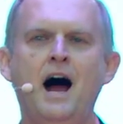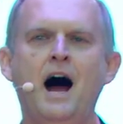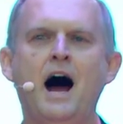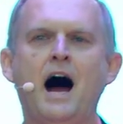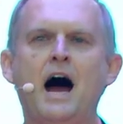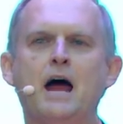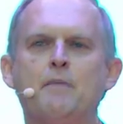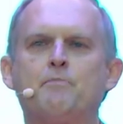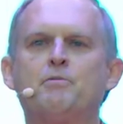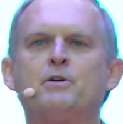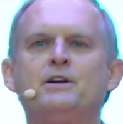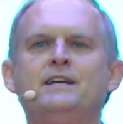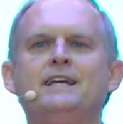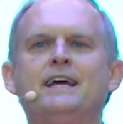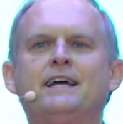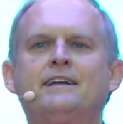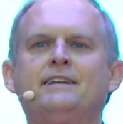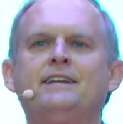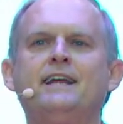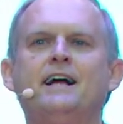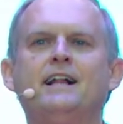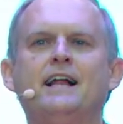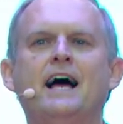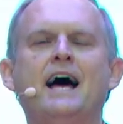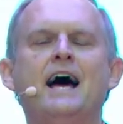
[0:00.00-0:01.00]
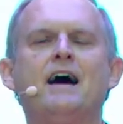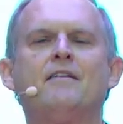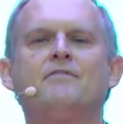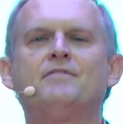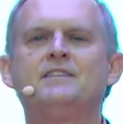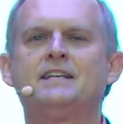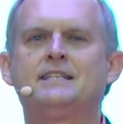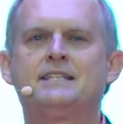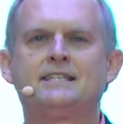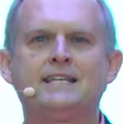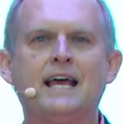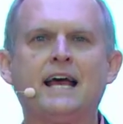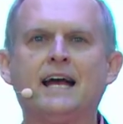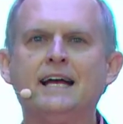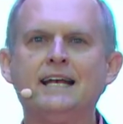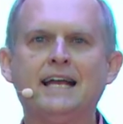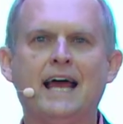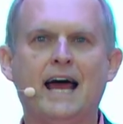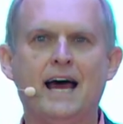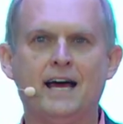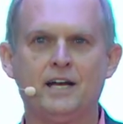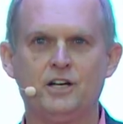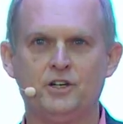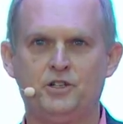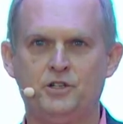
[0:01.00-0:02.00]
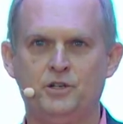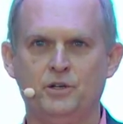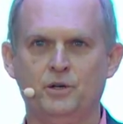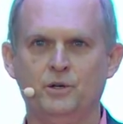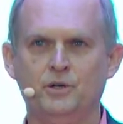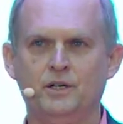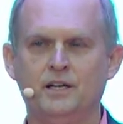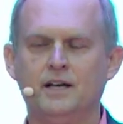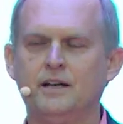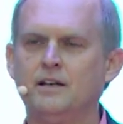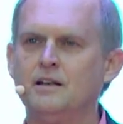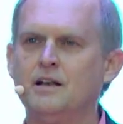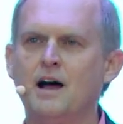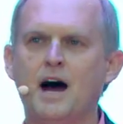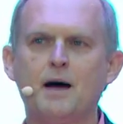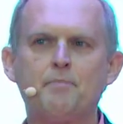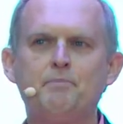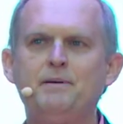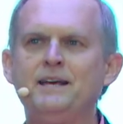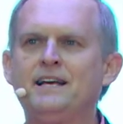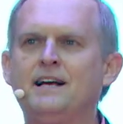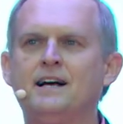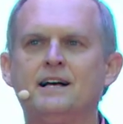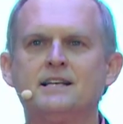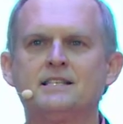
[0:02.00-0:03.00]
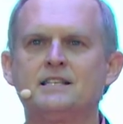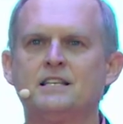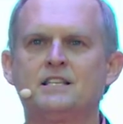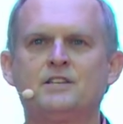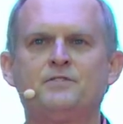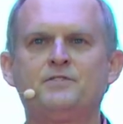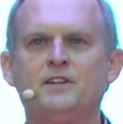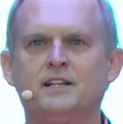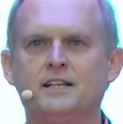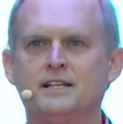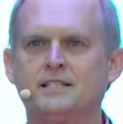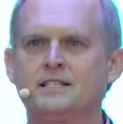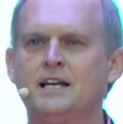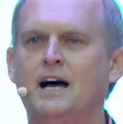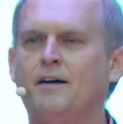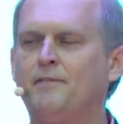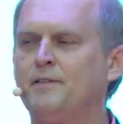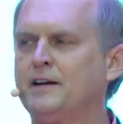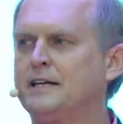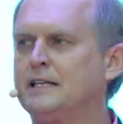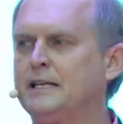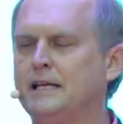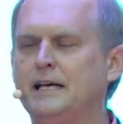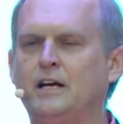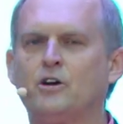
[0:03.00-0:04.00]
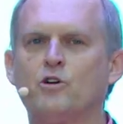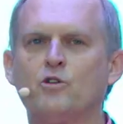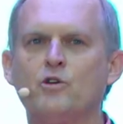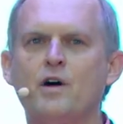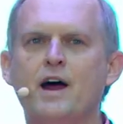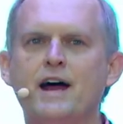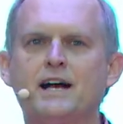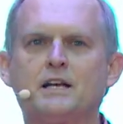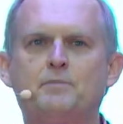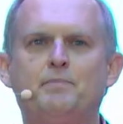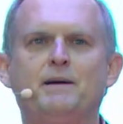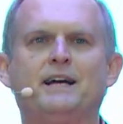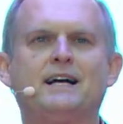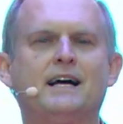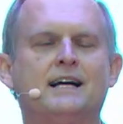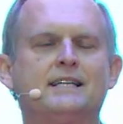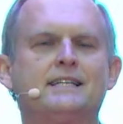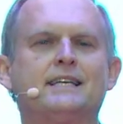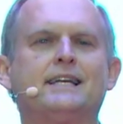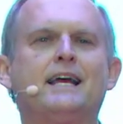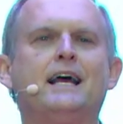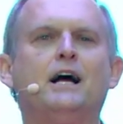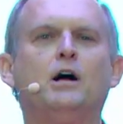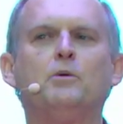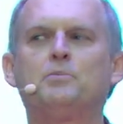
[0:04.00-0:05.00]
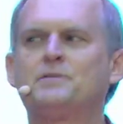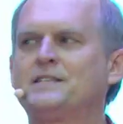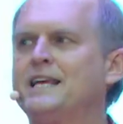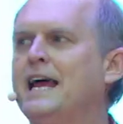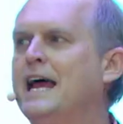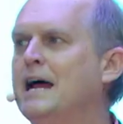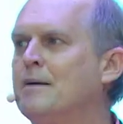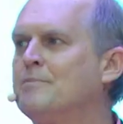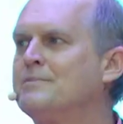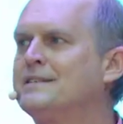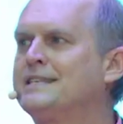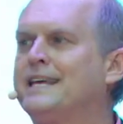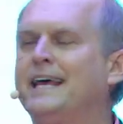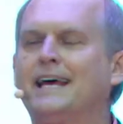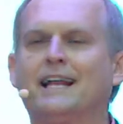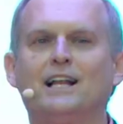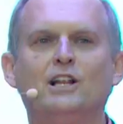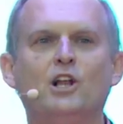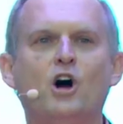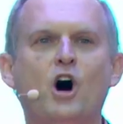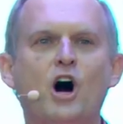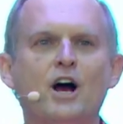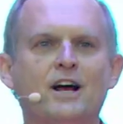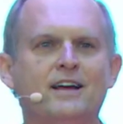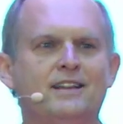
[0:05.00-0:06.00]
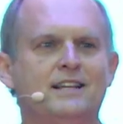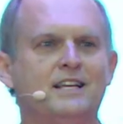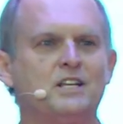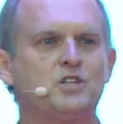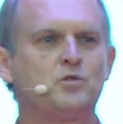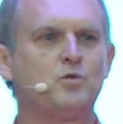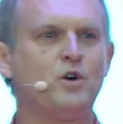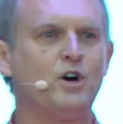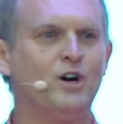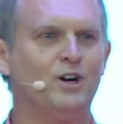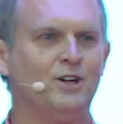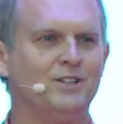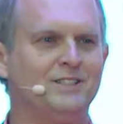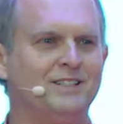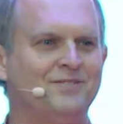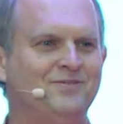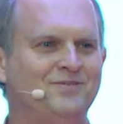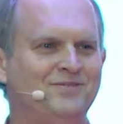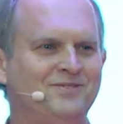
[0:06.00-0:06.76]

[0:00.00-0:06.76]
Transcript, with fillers: I predict they'll have this second attitude, not because it's philosophically correct, because it helps M's get along in this world.